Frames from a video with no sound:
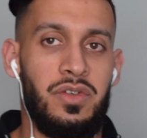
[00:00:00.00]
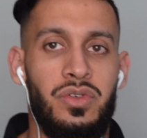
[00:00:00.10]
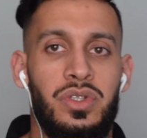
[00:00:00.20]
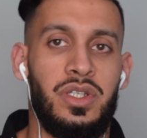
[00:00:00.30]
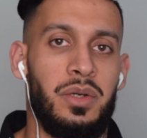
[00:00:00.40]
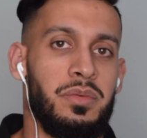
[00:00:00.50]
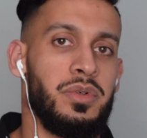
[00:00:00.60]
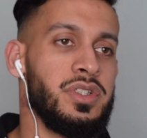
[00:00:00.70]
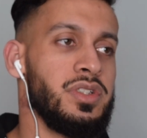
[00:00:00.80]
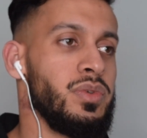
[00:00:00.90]
If you're the type of
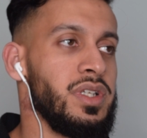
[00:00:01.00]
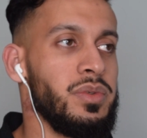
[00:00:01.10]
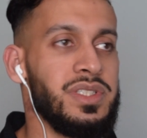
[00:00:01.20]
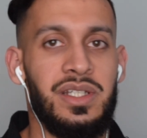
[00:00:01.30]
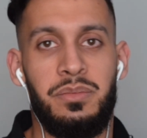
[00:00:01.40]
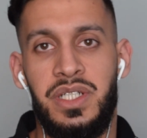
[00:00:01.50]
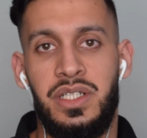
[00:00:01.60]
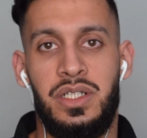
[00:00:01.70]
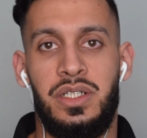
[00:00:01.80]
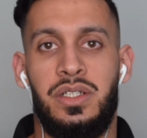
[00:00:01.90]
person when I want to get
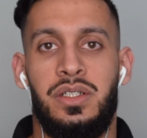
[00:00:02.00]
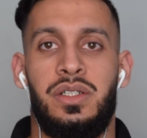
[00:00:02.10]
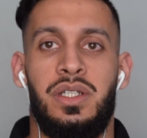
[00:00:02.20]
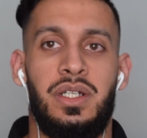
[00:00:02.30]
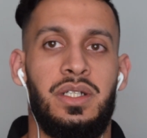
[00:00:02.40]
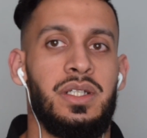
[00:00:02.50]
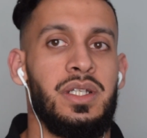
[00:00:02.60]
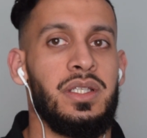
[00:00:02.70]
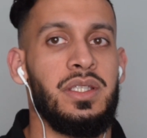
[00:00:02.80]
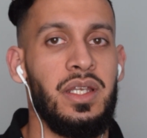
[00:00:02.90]
big, yeah,
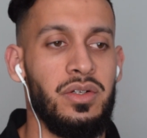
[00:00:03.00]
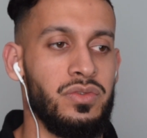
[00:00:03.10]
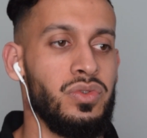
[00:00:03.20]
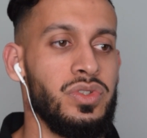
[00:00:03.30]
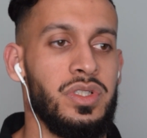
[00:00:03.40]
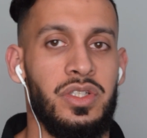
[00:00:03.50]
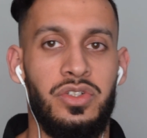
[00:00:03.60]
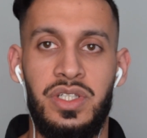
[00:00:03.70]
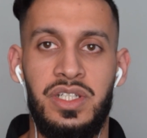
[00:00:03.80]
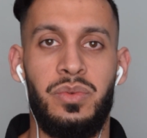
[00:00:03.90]
then of course
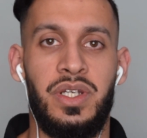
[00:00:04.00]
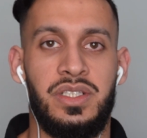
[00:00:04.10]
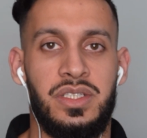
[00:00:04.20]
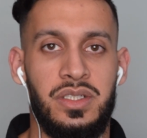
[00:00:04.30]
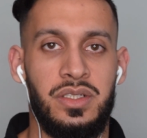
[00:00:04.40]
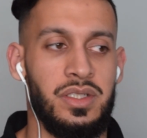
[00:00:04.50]
you need weights.